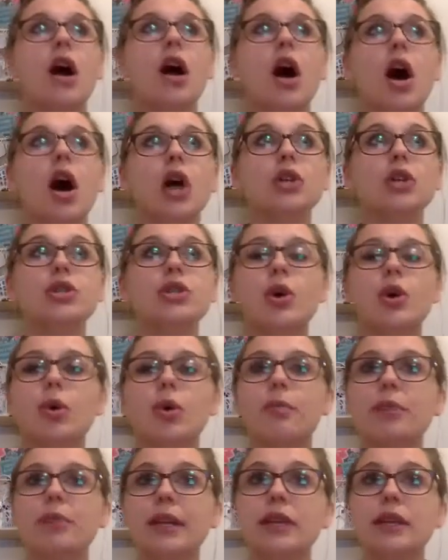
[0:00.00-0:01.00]

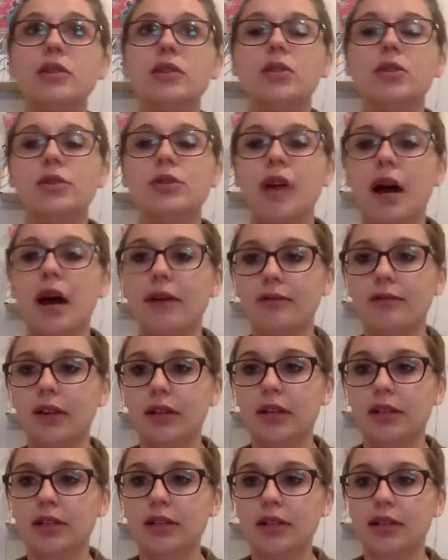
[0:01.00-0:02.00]
Also, please do not
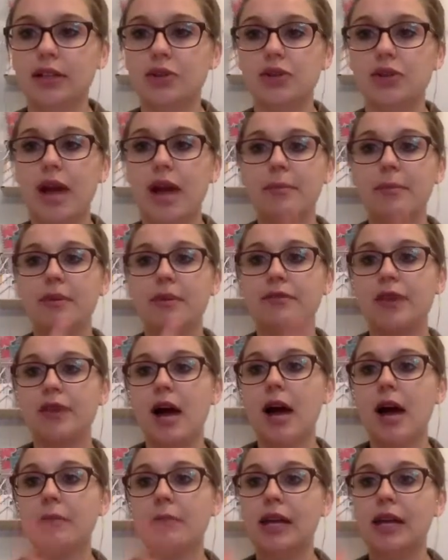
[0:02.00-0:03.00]
fall into the trap of
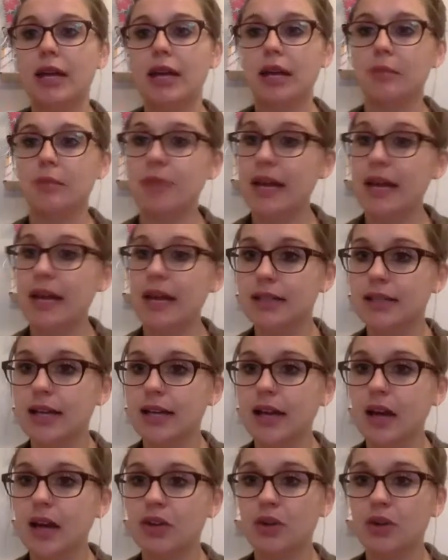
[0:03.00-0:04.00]
copying and
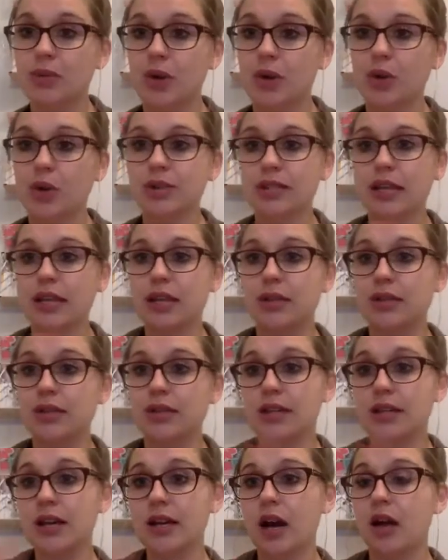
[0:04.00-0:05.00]
pasting other posts that you
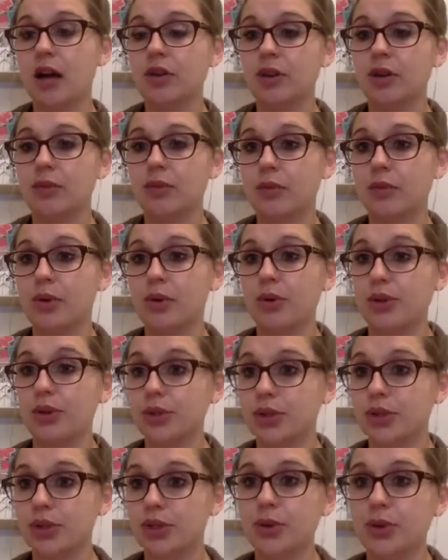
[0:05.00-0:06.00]
see other
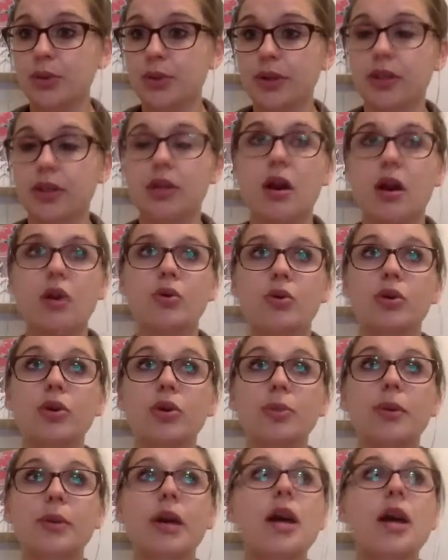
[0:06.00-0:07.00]
promoters do within our
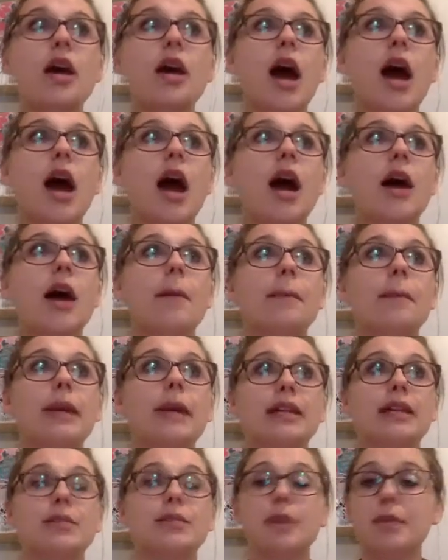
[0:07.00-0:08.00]
group,
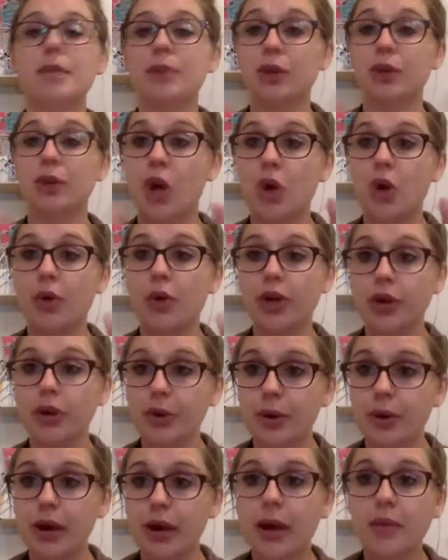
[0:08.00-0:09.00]
because people know
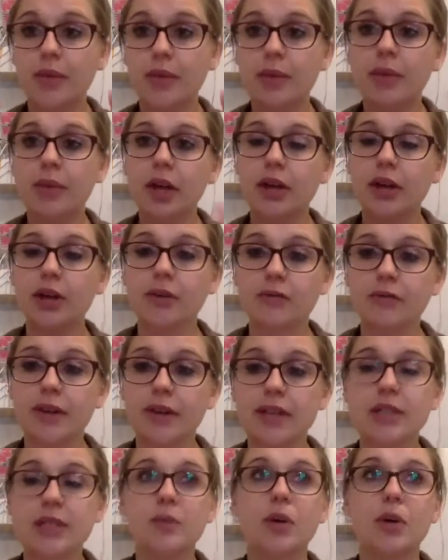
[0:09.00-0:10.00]
you. People on your
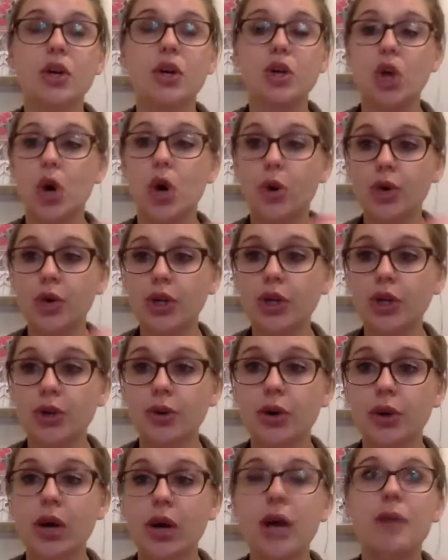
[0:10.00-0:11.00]
Facebook know
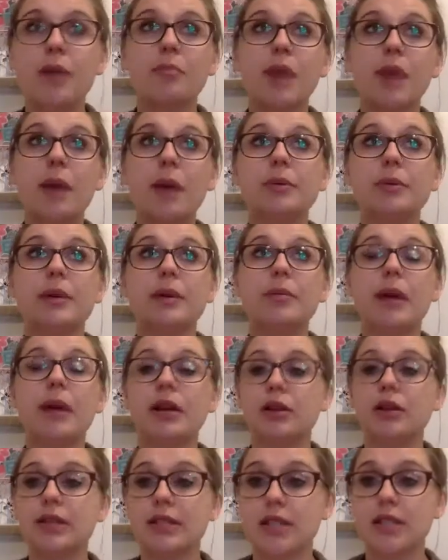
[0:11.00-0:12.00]
you probably
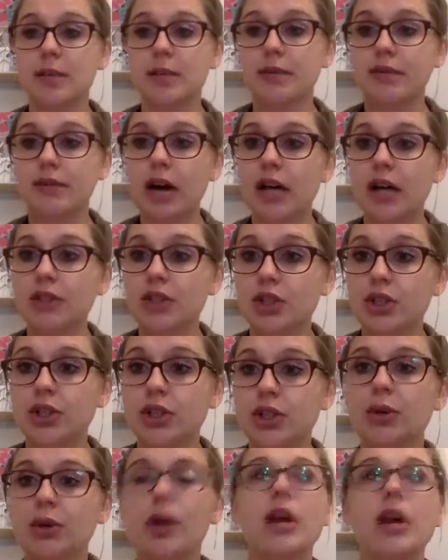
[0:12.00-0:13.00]
better than some of us
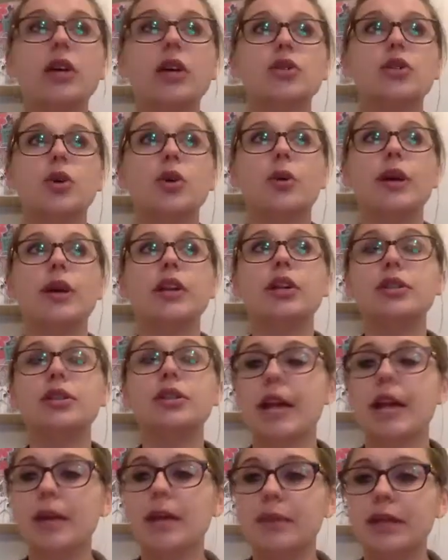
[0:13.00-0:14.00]
do. So when you're
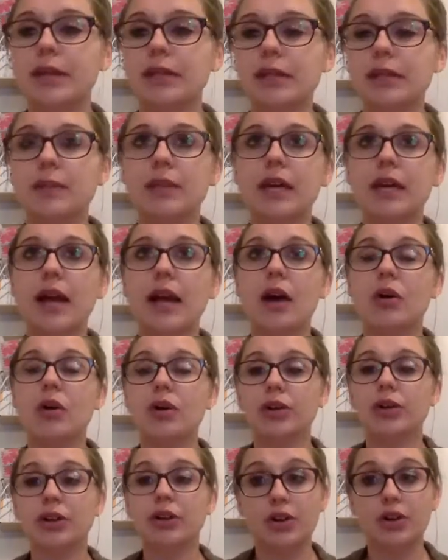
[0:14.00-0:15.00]
typing something out
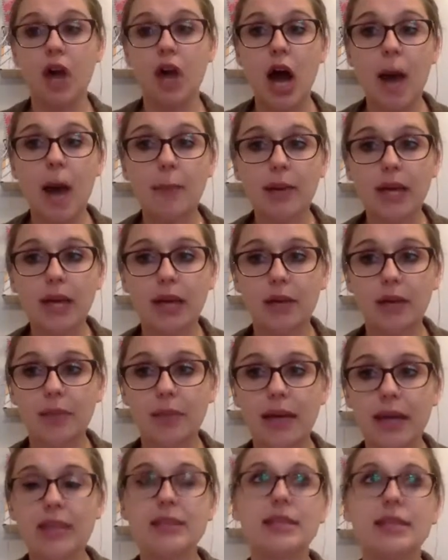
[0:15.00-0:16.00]
and you're copying,
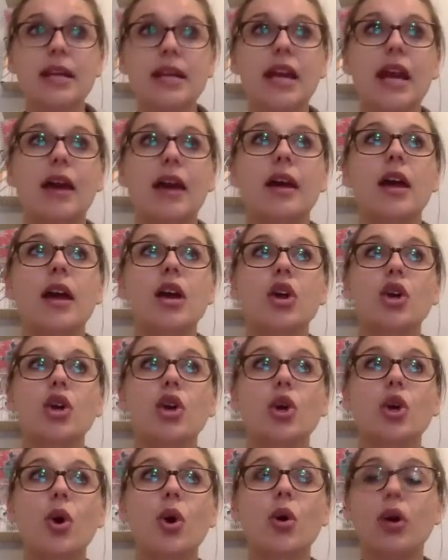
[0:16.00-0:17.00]
pasting it,
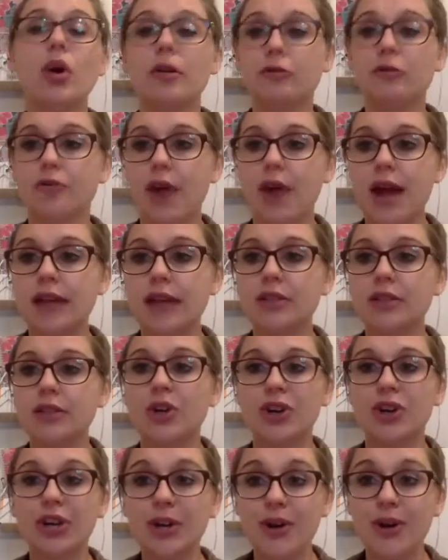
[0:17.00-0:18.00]
your friends
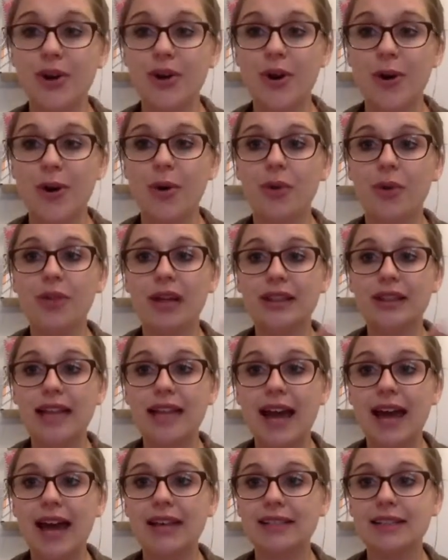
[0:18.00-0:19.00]
are going to know that
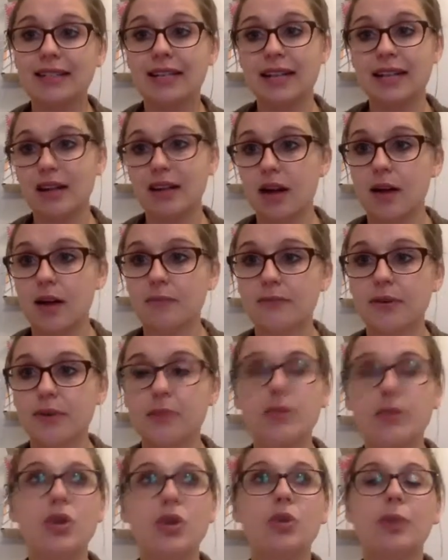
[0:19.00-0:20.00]
that didn't come
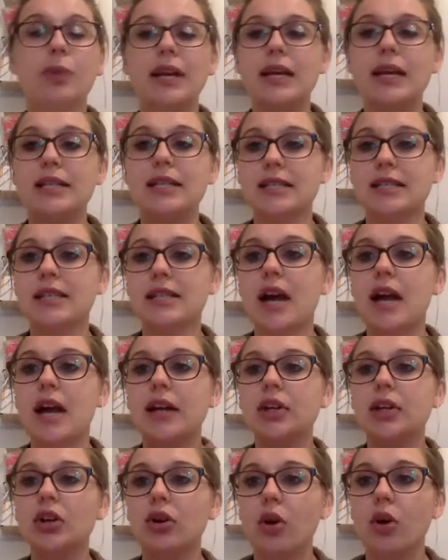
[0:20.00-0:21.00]
from you because it's not
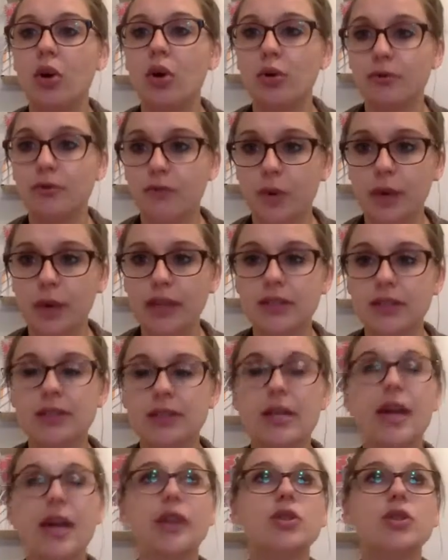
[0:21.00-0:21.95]
in your own voice.